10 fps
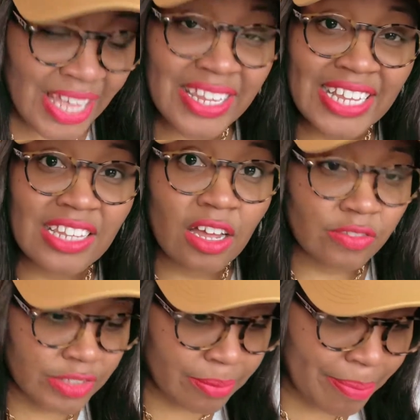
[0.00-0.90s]
They
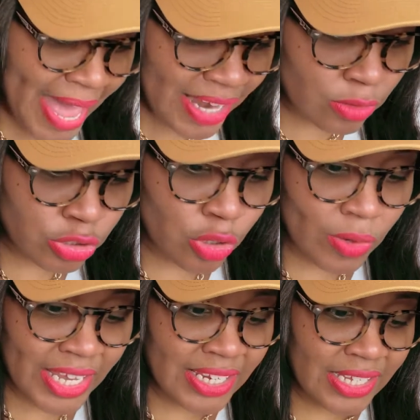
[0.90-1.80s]
love to battle. So
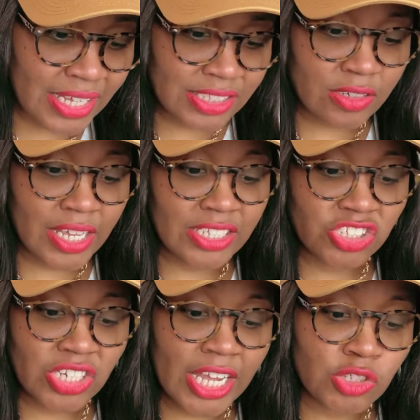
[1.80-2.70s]
getting into
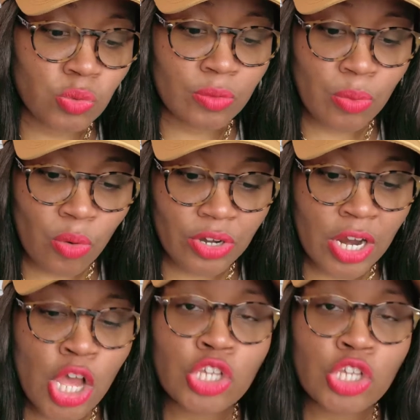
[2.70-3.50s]
exchange with Porter,